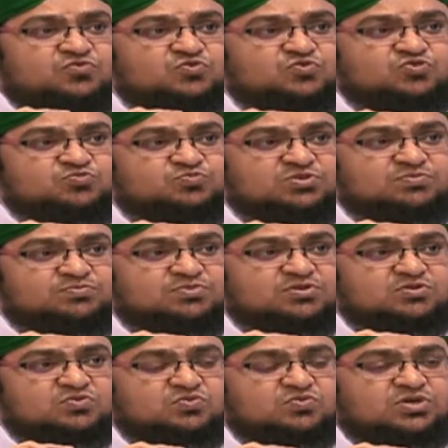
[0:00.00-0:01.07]
those
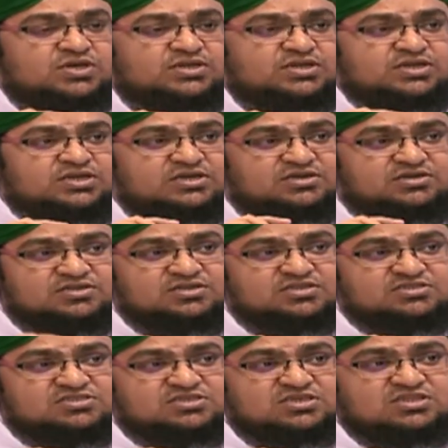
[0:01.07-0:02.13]
people who are
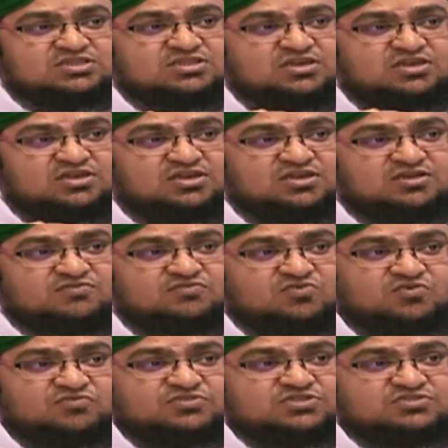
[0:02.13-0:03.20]
indulged in the love
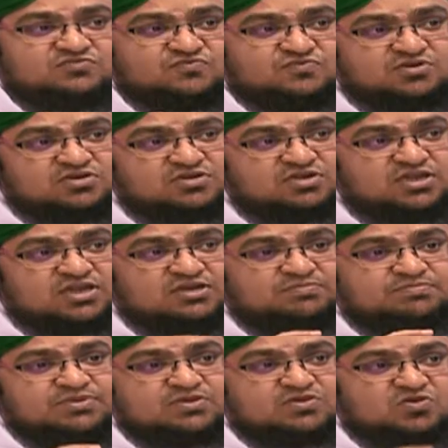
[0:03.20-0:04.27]
of this world,
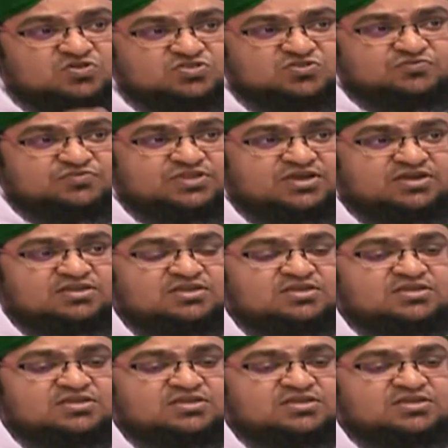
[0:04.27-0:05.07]
and because of that